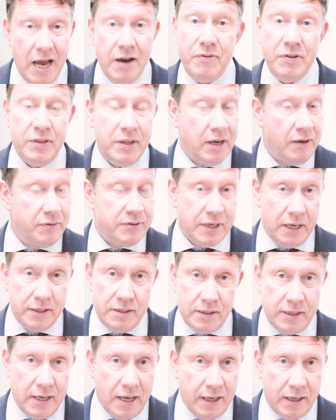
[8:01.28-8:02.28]
Everything I've said
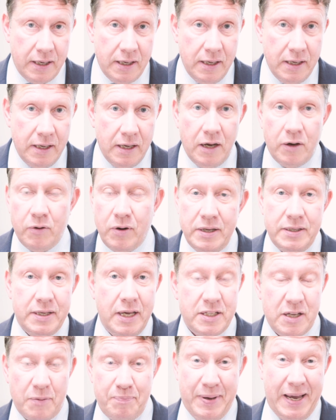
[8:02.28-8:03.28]
today are
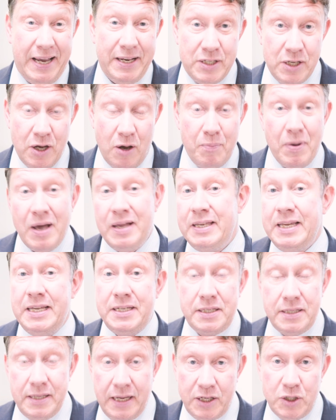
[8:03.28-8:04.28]
ideas I picked up by
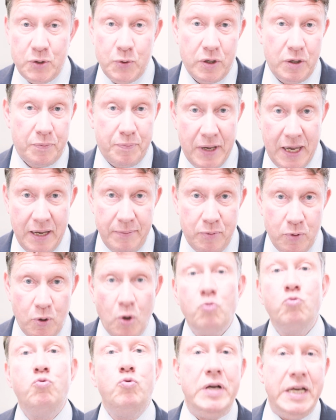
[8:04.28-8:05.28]
listening to other people
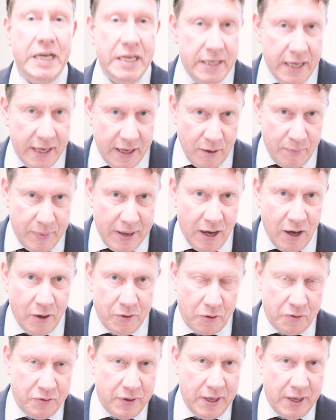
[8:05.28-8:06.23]
or reading about other